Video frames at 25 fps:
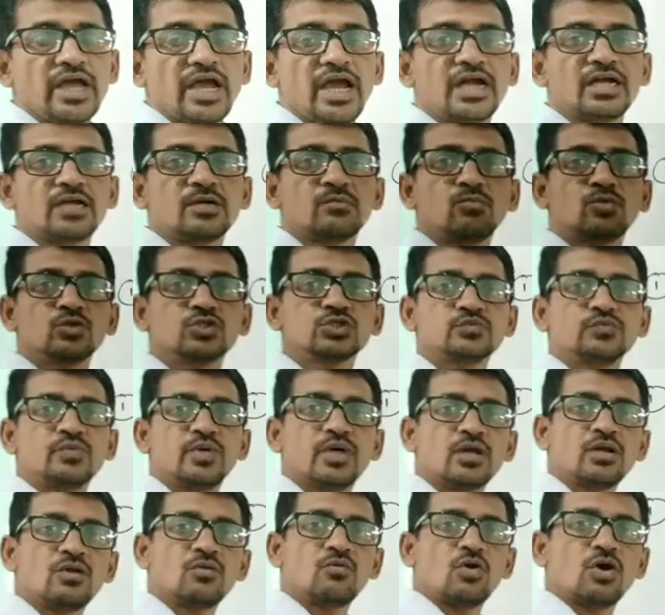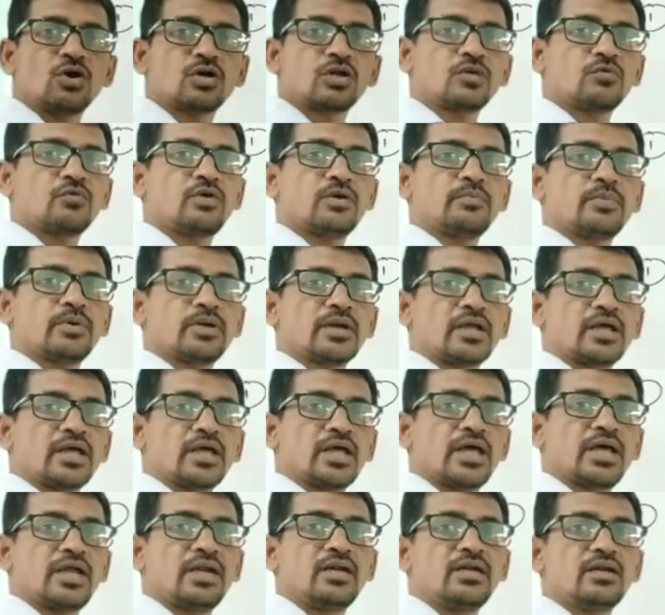atmospheric water vapor
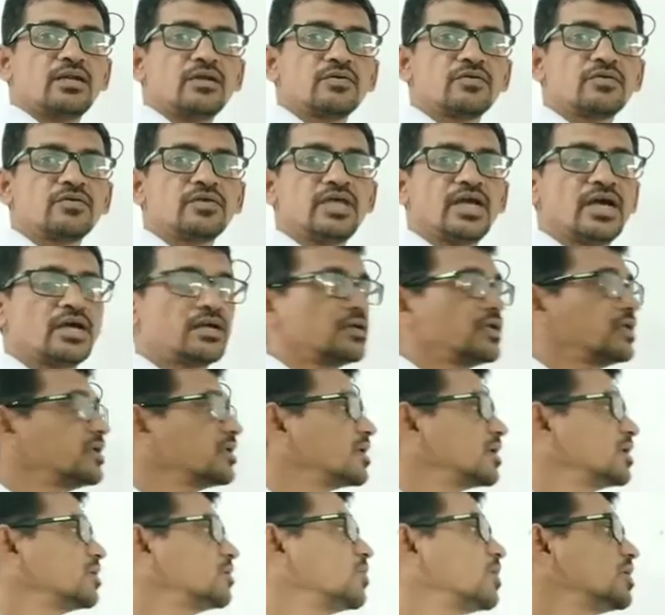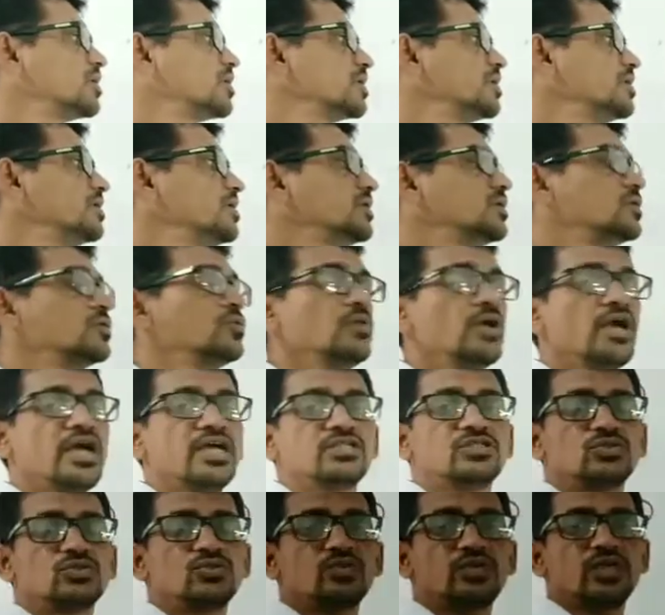and react and convert it into
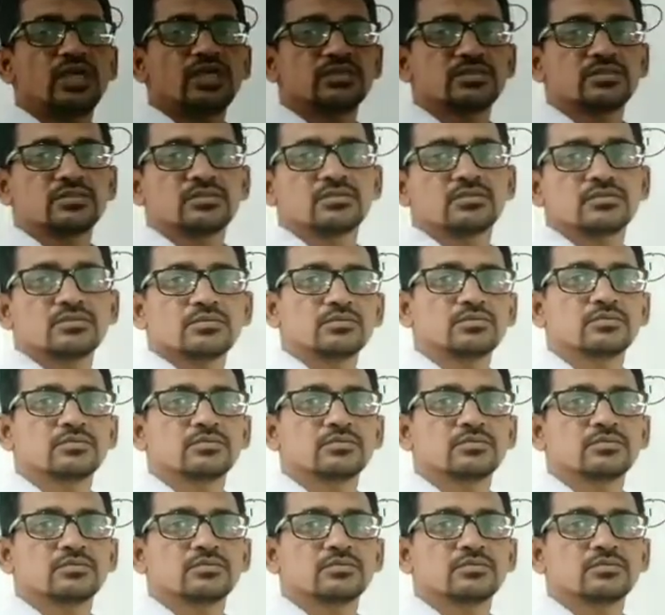H2 gas.